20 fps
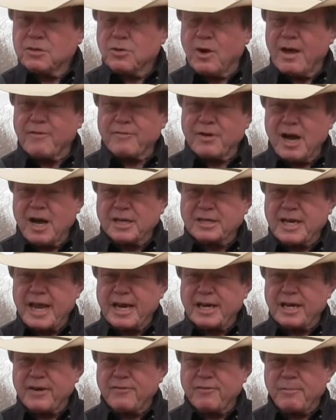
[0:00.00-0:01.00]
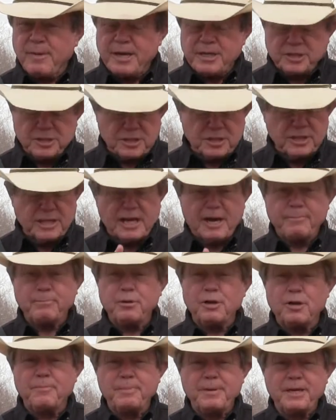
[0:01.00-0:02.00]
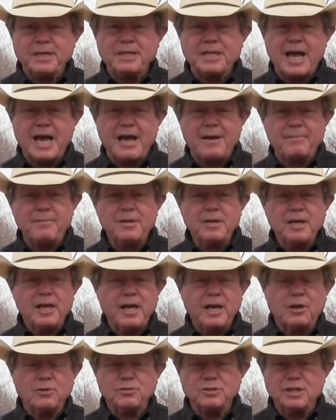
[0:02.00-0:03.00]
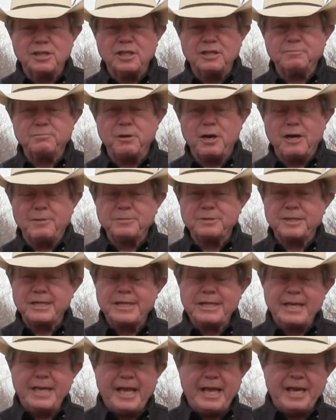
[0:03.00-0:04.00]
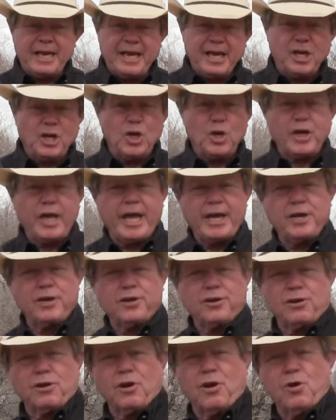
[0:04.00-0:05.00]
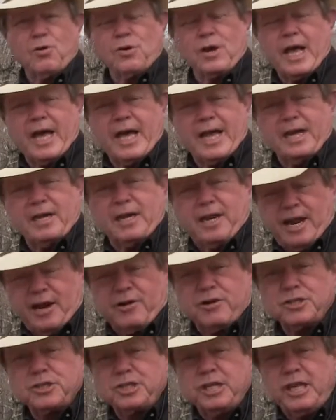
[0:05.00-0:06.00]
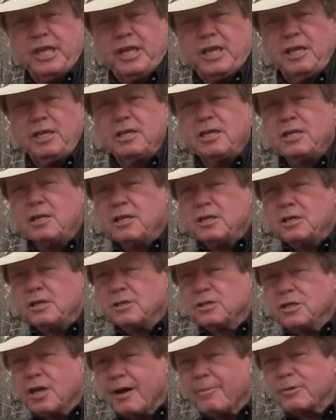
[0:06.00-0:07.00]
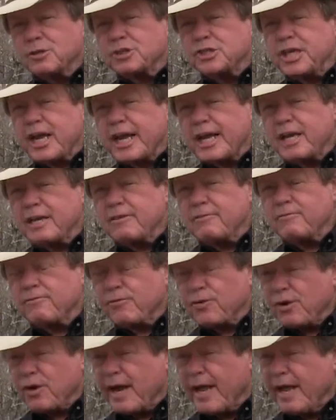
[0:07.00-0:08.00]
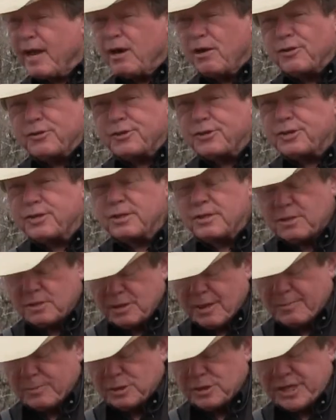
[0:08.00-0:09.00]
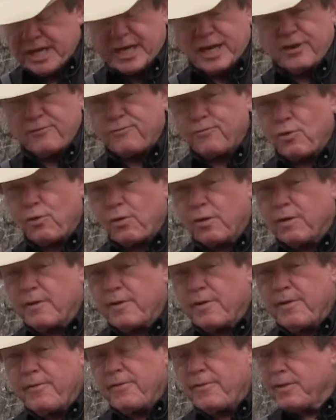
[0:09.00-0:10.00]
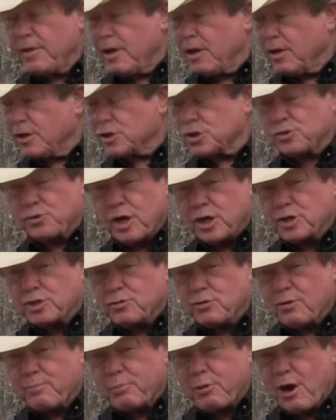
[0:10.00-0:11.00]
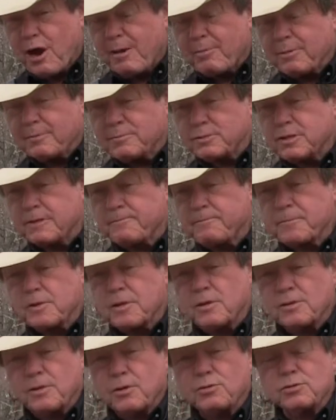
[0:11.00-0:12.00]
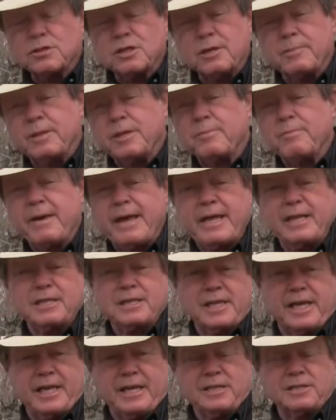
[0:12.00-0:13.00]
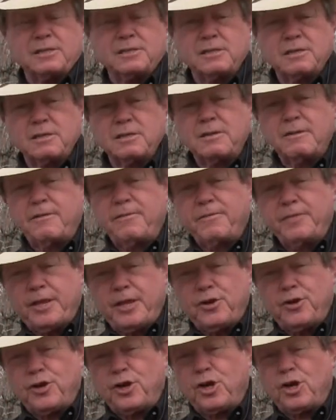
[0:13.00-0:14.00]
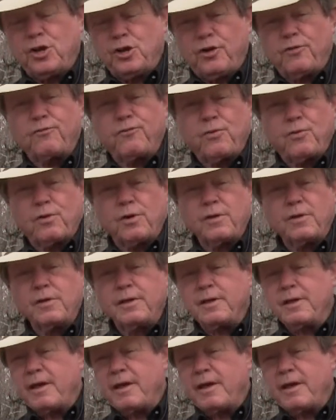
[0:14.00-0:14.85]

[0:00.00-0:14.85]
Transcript: Do I have contact information? Can I pull up anytime and go see these pups? And then look at your online guarantee. Double check it for health. Double check it for structural problems. Those are going to be the main things that you're going to look for.